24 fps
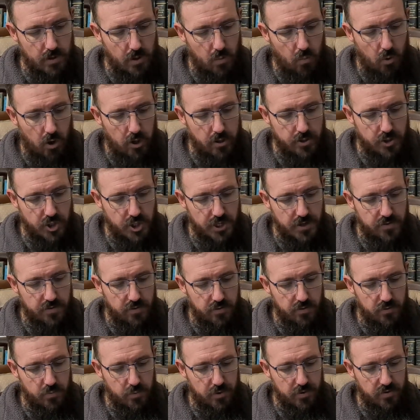While
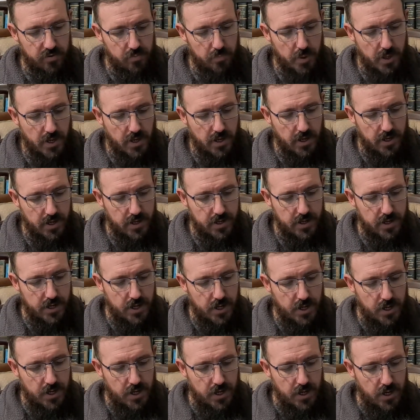Jesus was speaking,
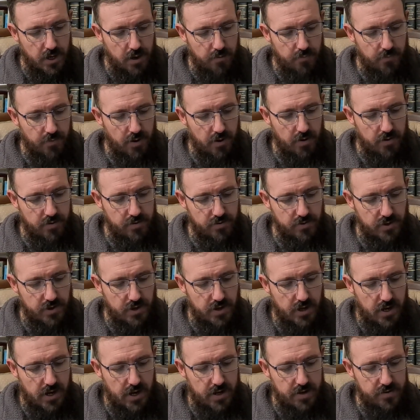a
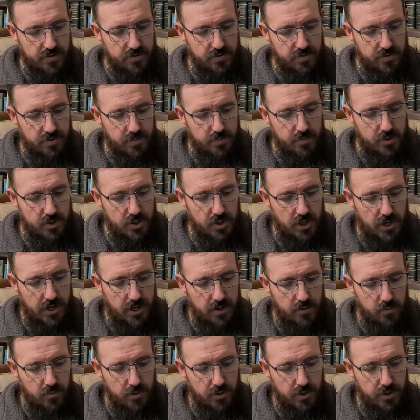Pharisee asked him to
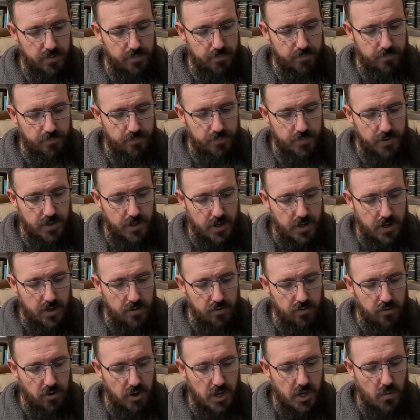dine with him.
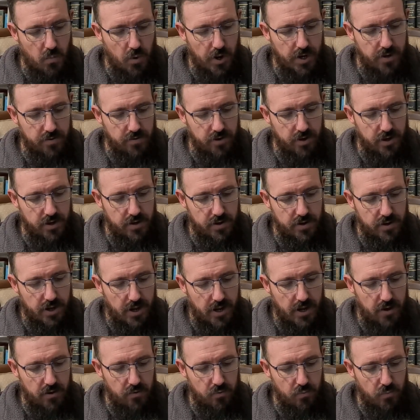So he went in
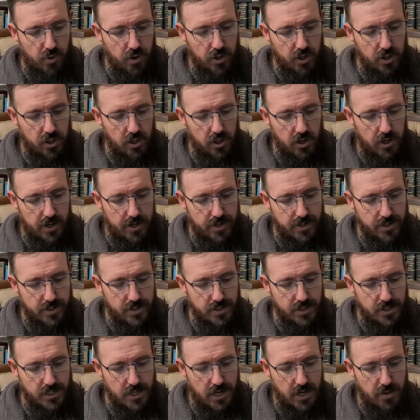and reclined
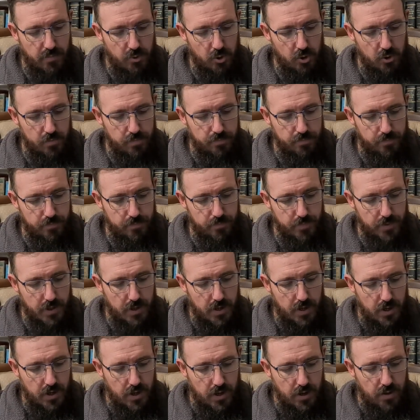at table.
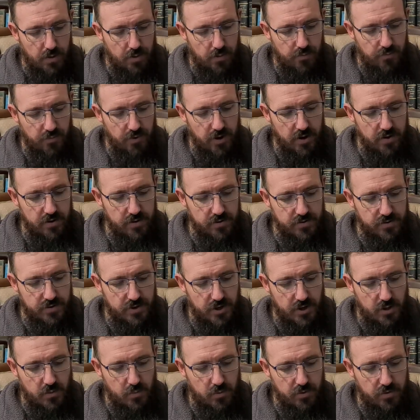The
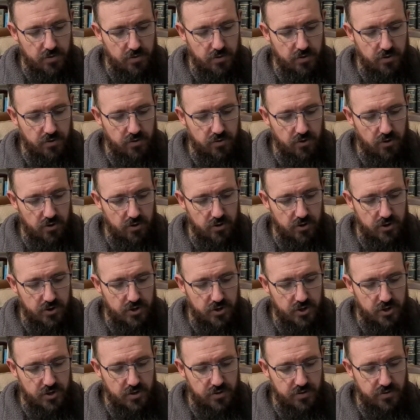Pharisee was
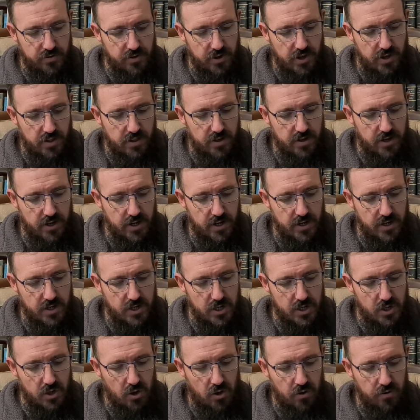astonished to see that he
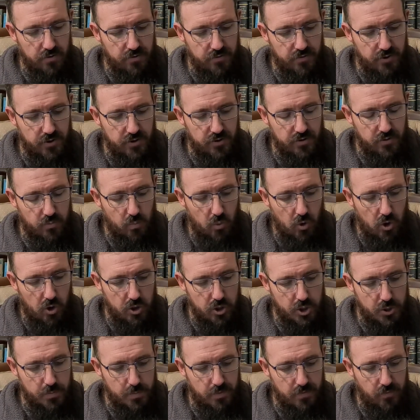did not first
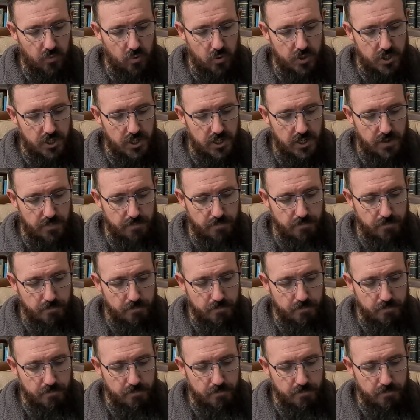wash before dinner.